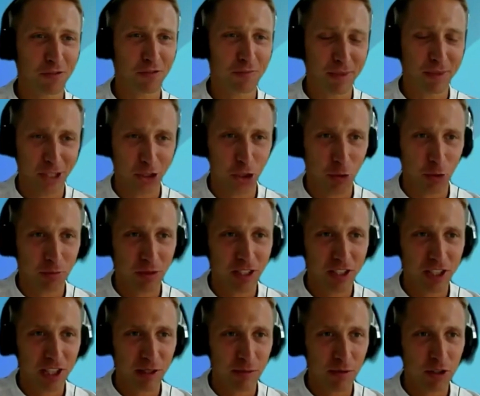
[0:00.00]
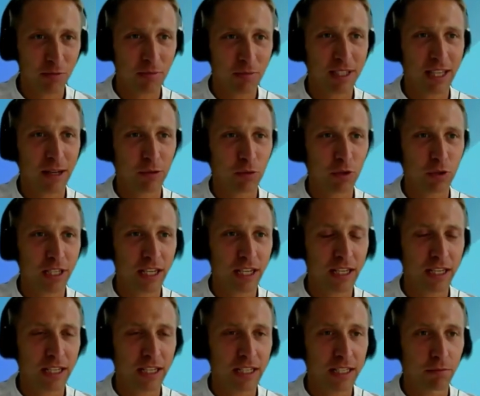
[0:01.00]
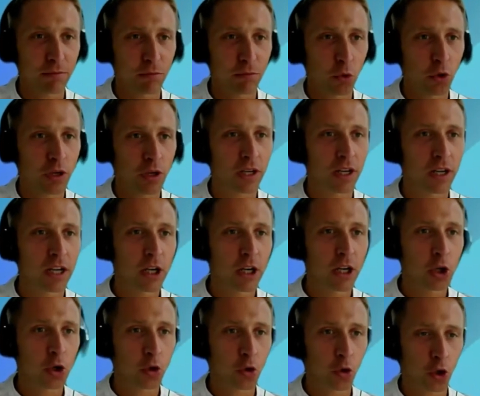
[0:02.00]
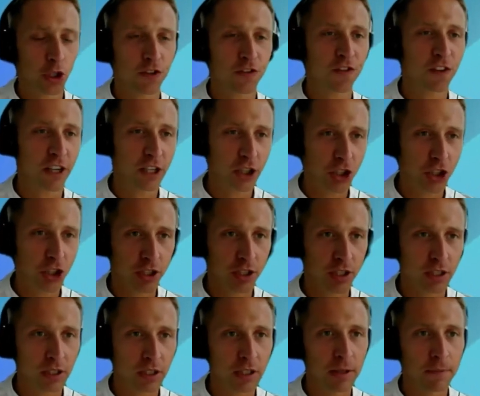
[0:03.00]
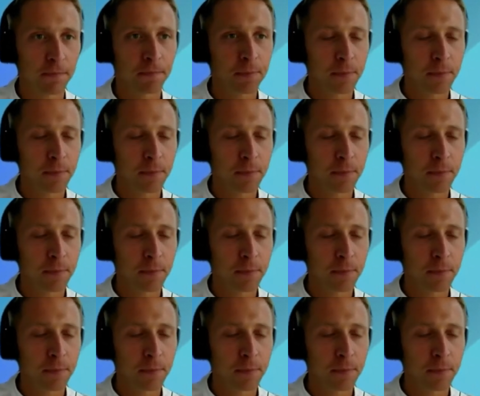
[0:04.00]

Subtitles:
of my job description, but I would say it's a more cross-functional